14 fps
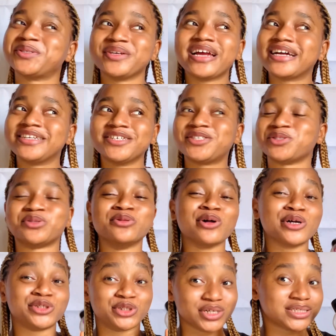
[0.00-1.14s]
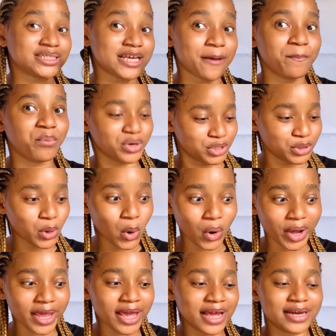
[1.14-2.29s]
So yeah, this is not just a body
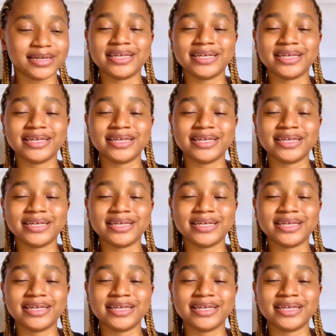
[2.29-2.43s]
oil.